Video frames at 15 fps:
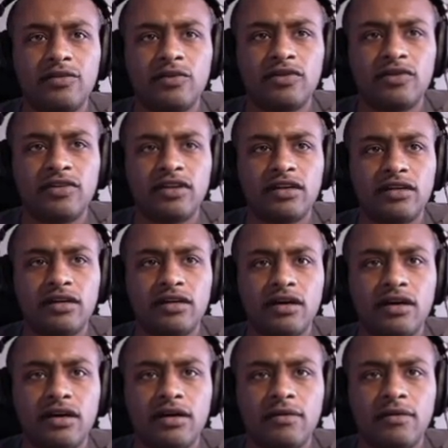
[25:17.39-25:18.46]
music
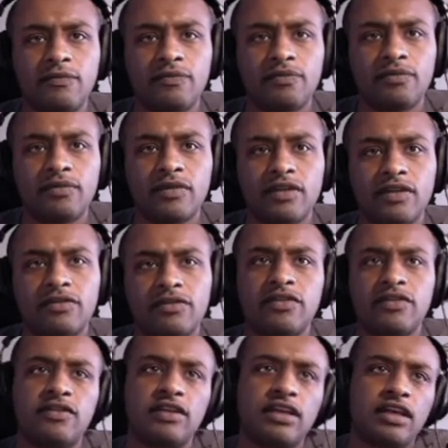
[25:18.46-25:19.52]
ever
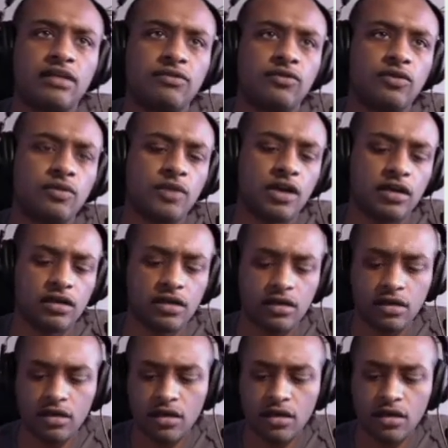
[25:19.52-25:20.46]
since he came to America